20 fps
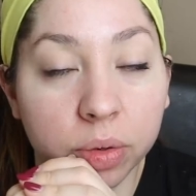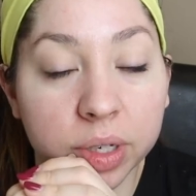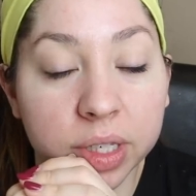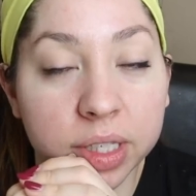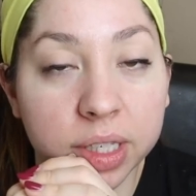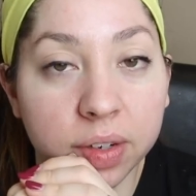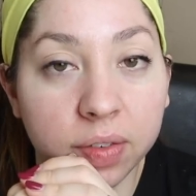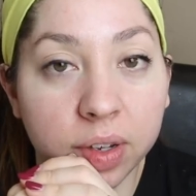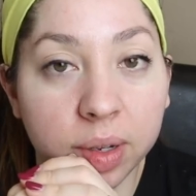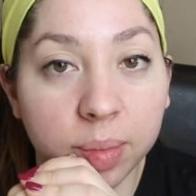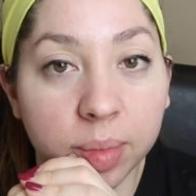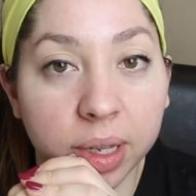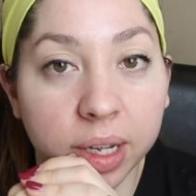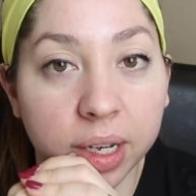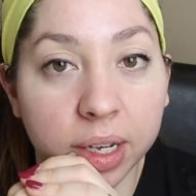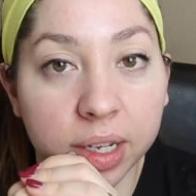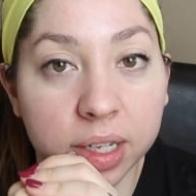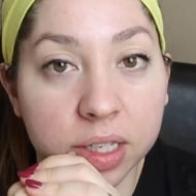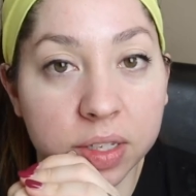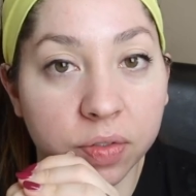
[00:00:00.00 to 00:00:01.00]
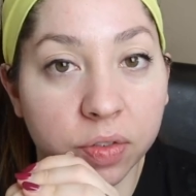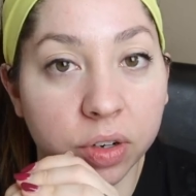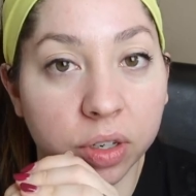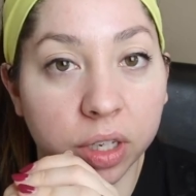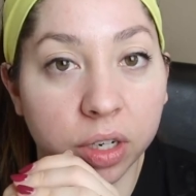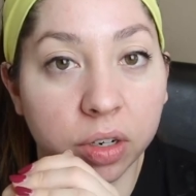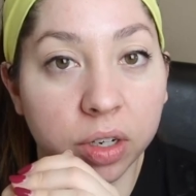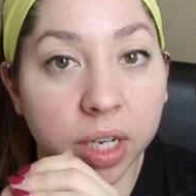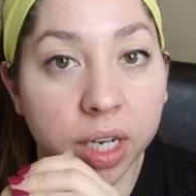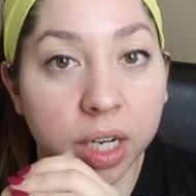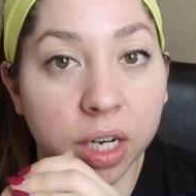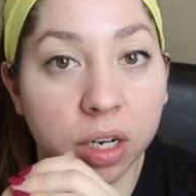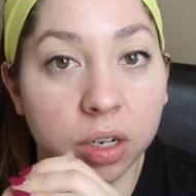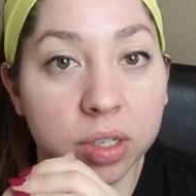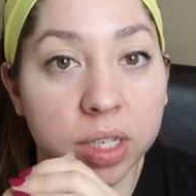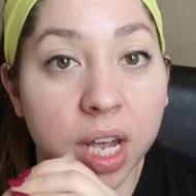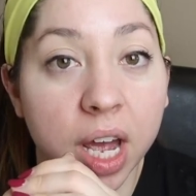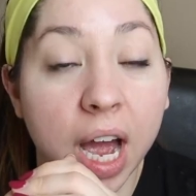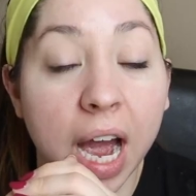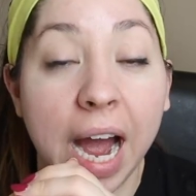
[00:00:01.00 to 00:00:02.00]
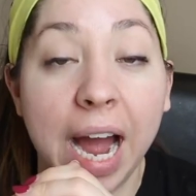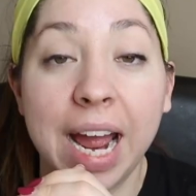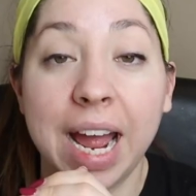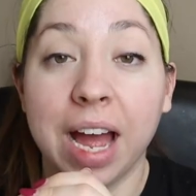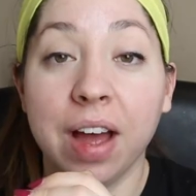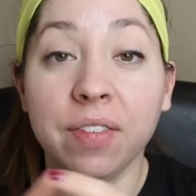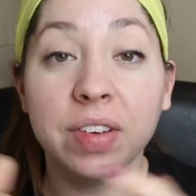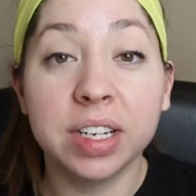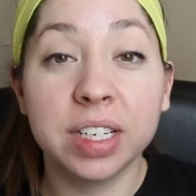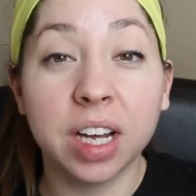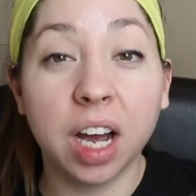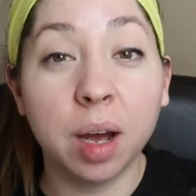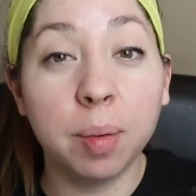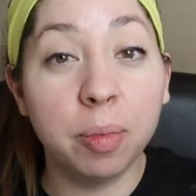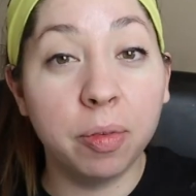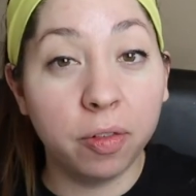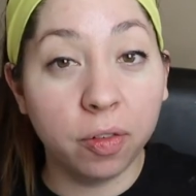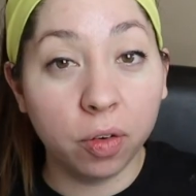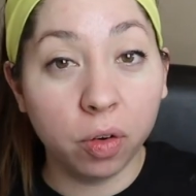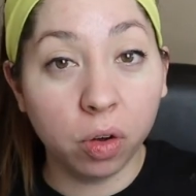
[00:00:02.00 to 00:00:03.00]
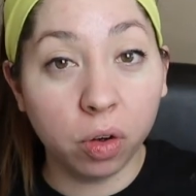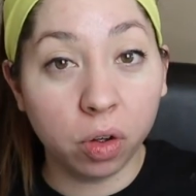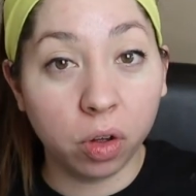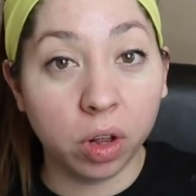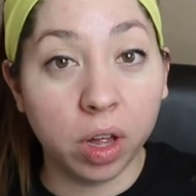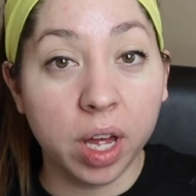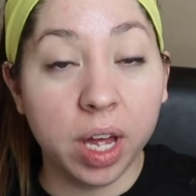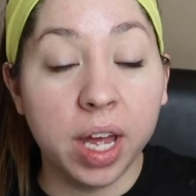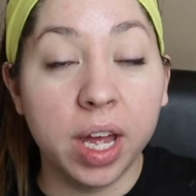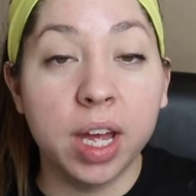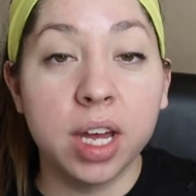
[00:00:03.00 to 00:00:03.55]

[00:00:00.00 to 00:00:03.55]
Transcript: receiving blankets for little kiddos. I have a tub full.